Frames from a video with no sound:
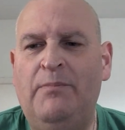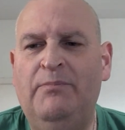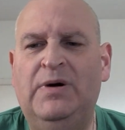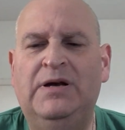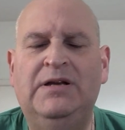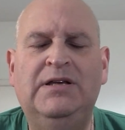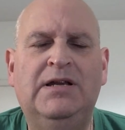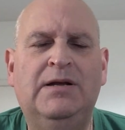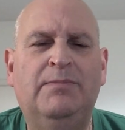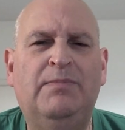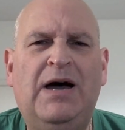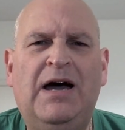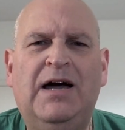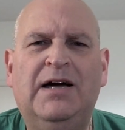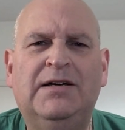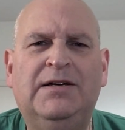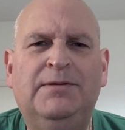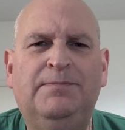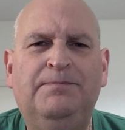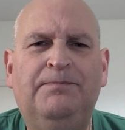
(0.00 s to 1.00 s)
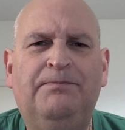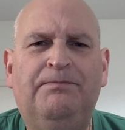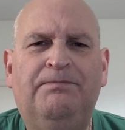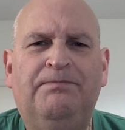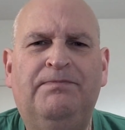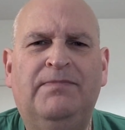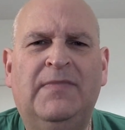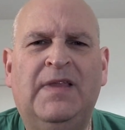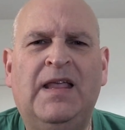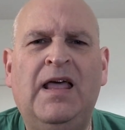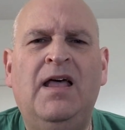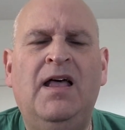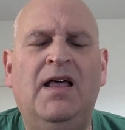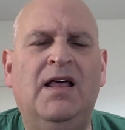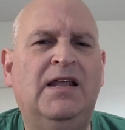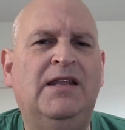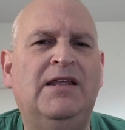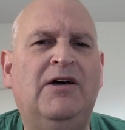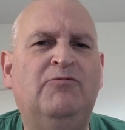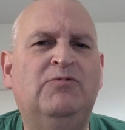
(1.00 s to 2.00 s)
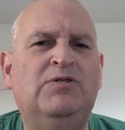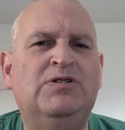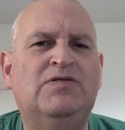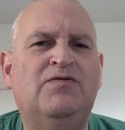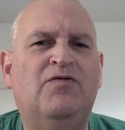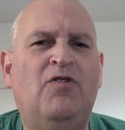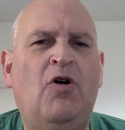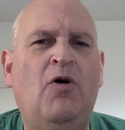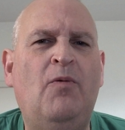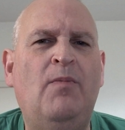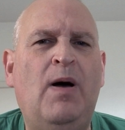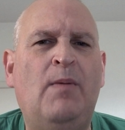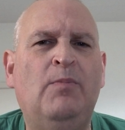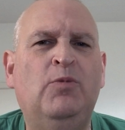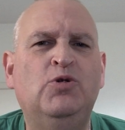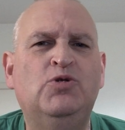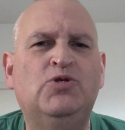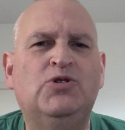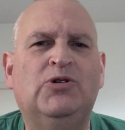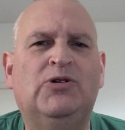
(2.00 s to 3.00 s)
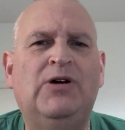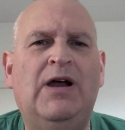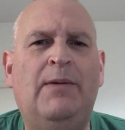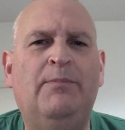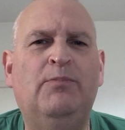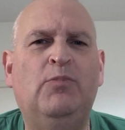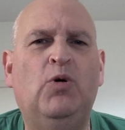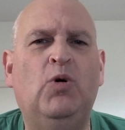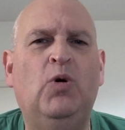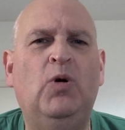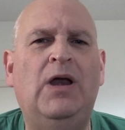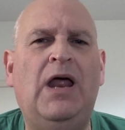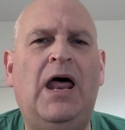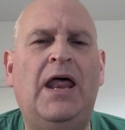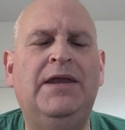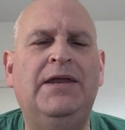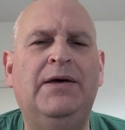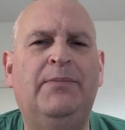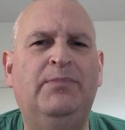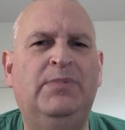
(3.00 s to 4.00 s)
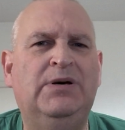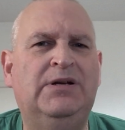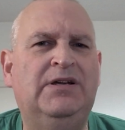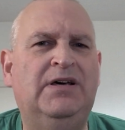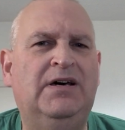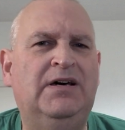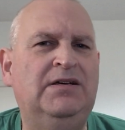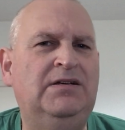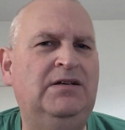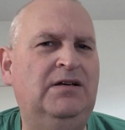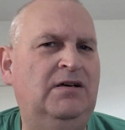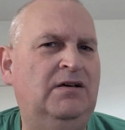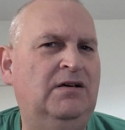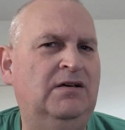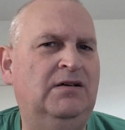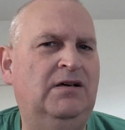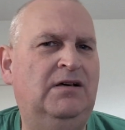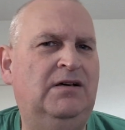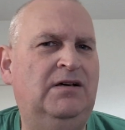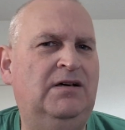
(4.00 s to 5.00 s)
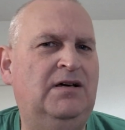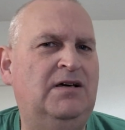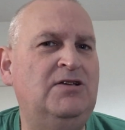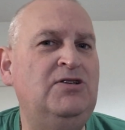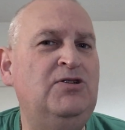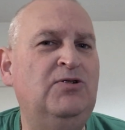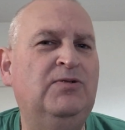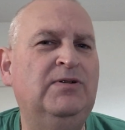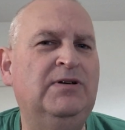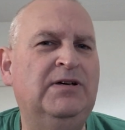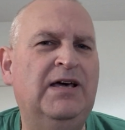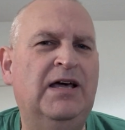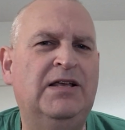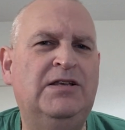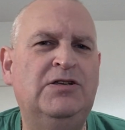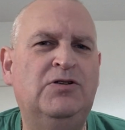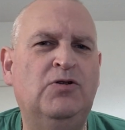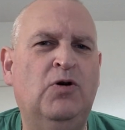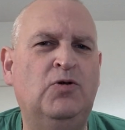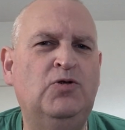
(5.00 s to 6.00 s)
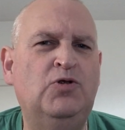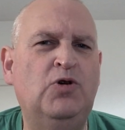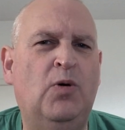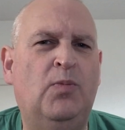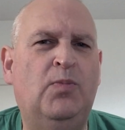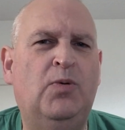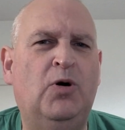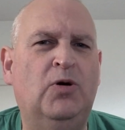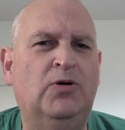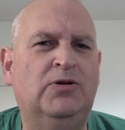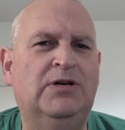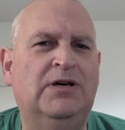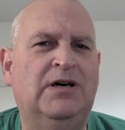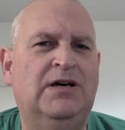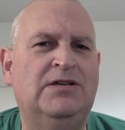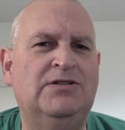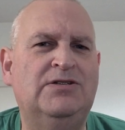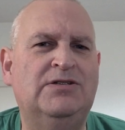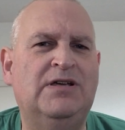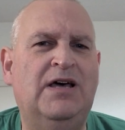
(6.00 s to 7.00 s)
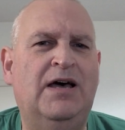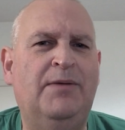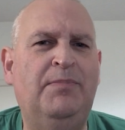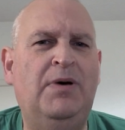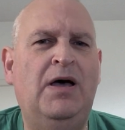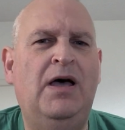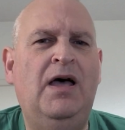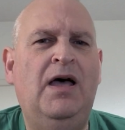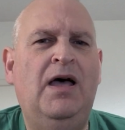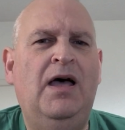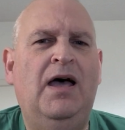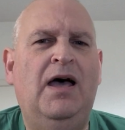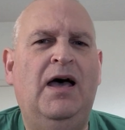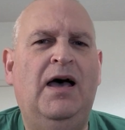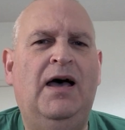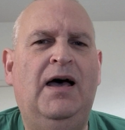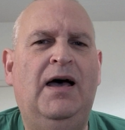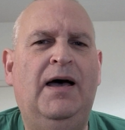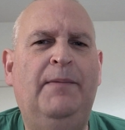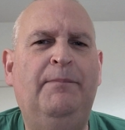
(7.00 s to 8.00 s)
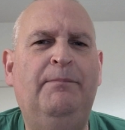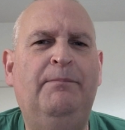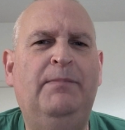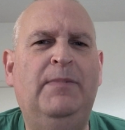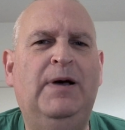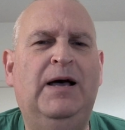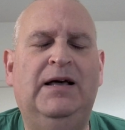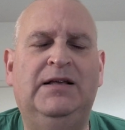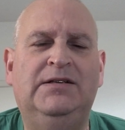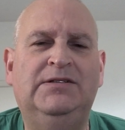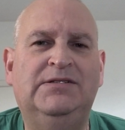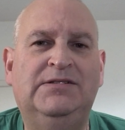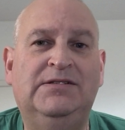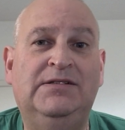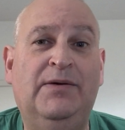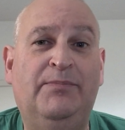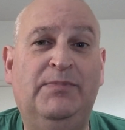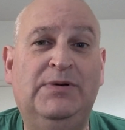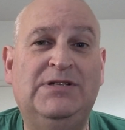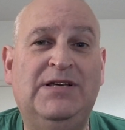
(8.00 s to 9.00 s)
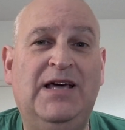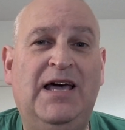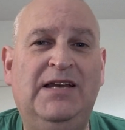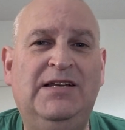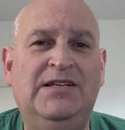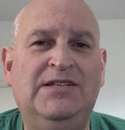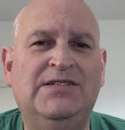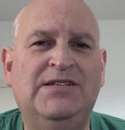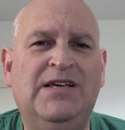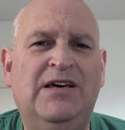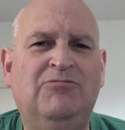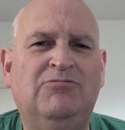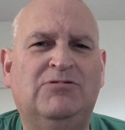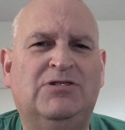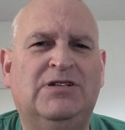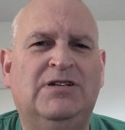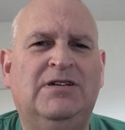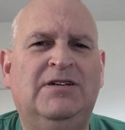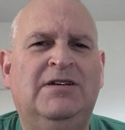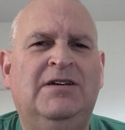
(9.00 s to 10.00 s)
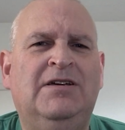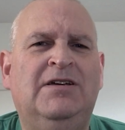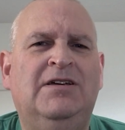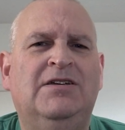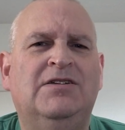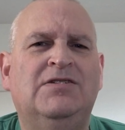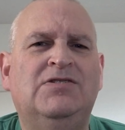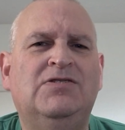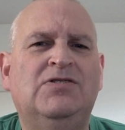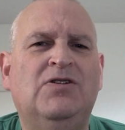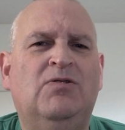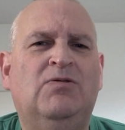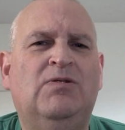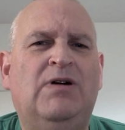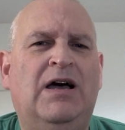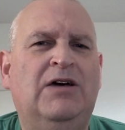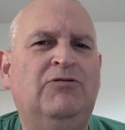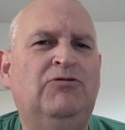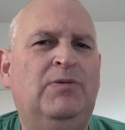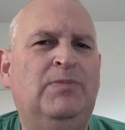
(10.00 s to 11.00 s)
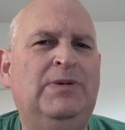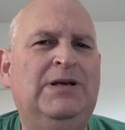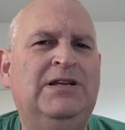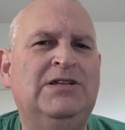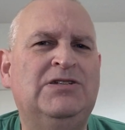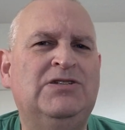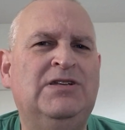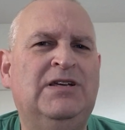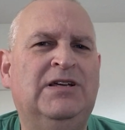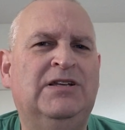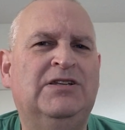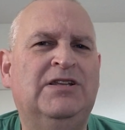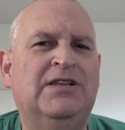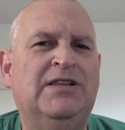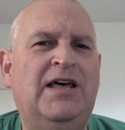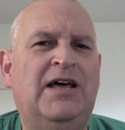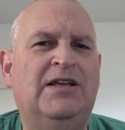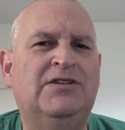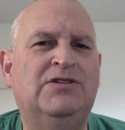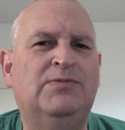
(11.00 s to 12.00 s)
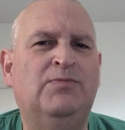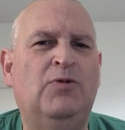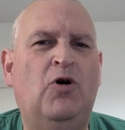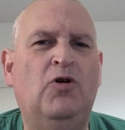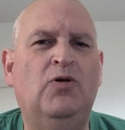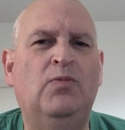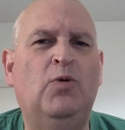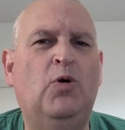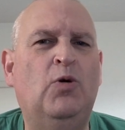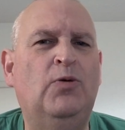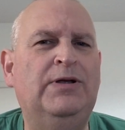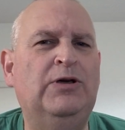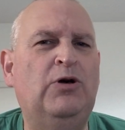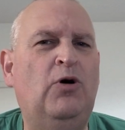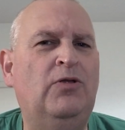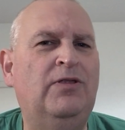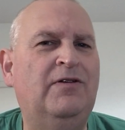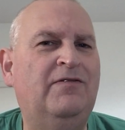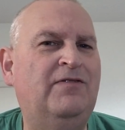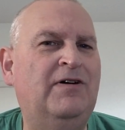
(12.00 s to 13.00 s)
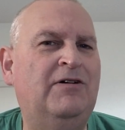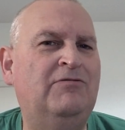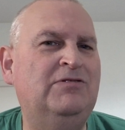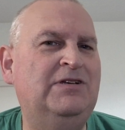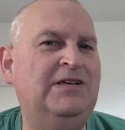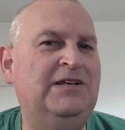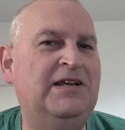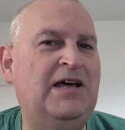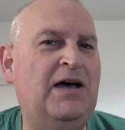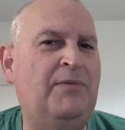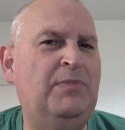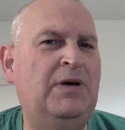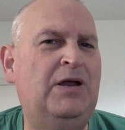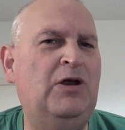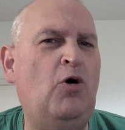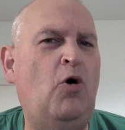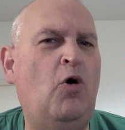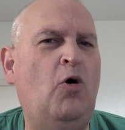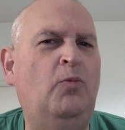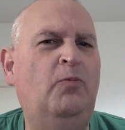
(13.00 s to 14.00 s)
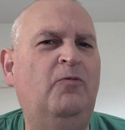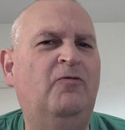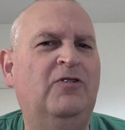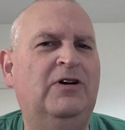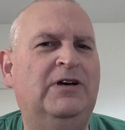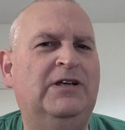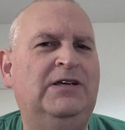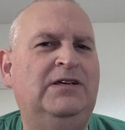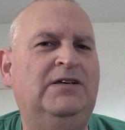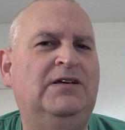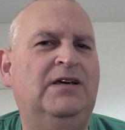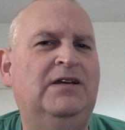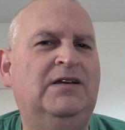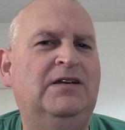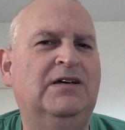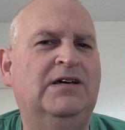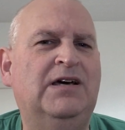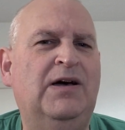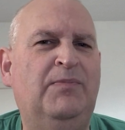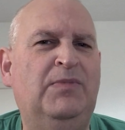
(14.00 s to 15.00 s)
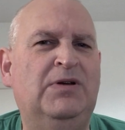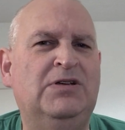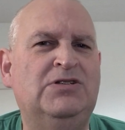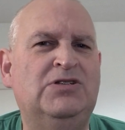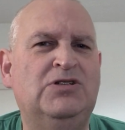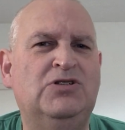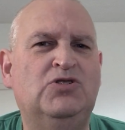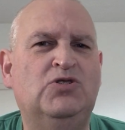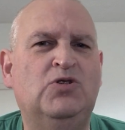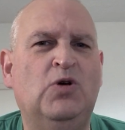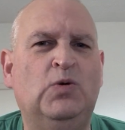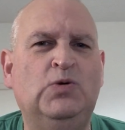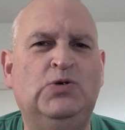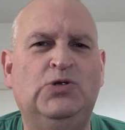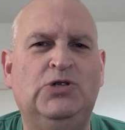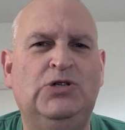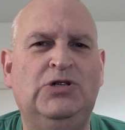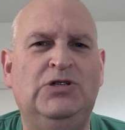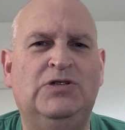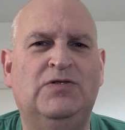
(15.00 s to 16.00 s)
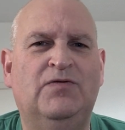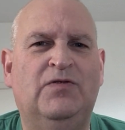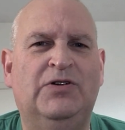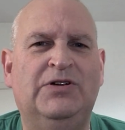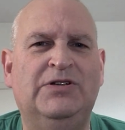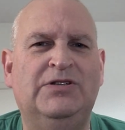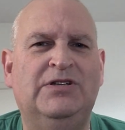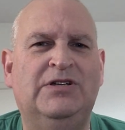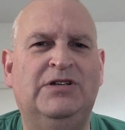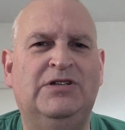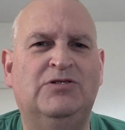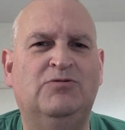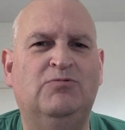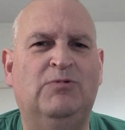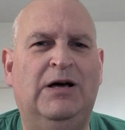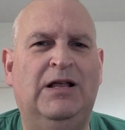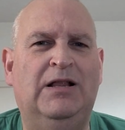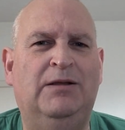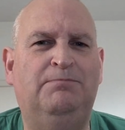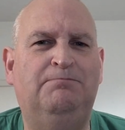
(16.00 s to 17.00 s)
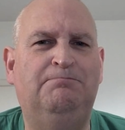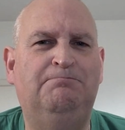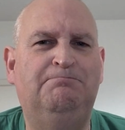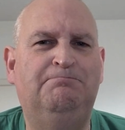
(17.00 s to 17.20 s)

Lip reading: Money in a Bag. And that was from Booster Gram Ball number 9. You can get it on your podcast app. And number 10 is out. So I will be listening to that tomorrow morning on the Fountain app and hopefully getting a couple of Satoshis for it as well.